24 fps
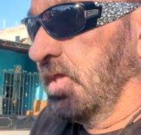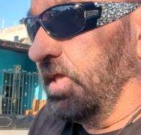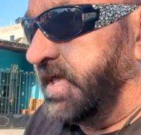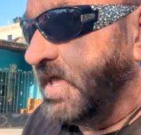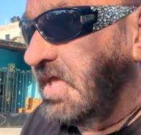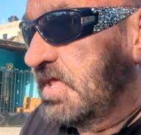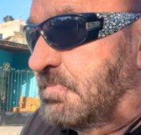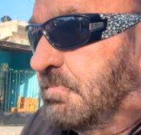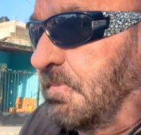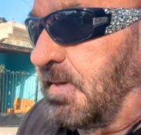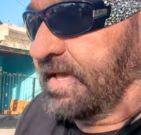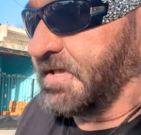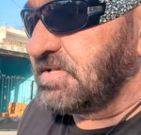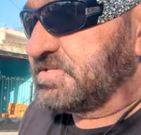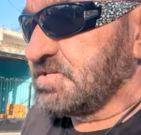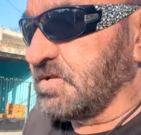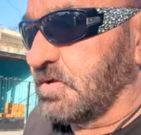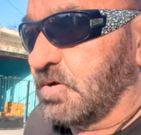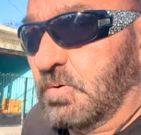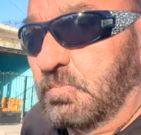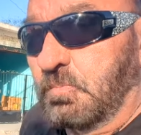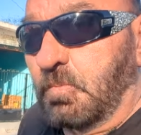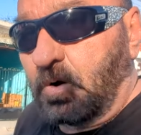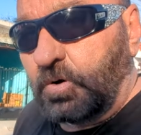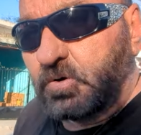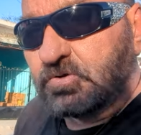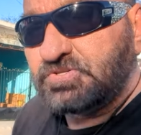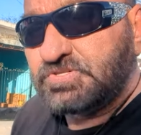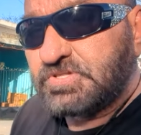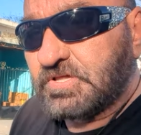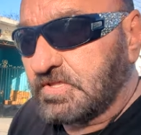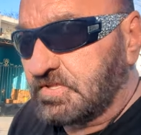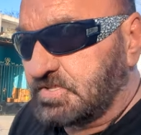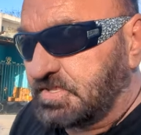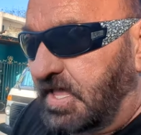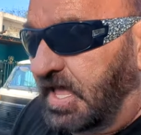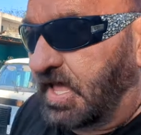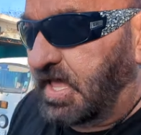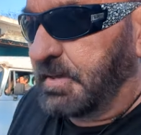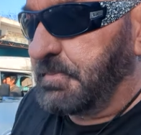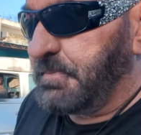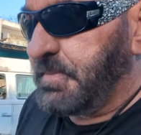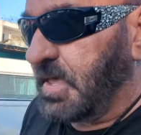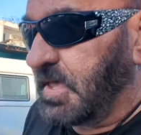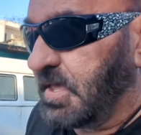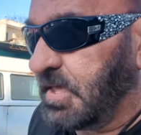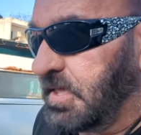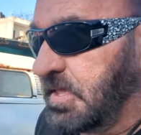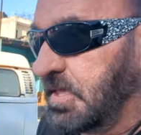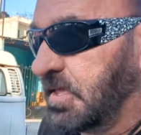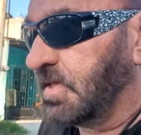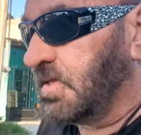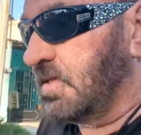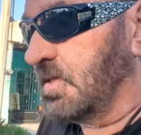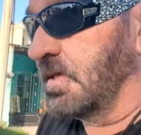in Mexico most of the time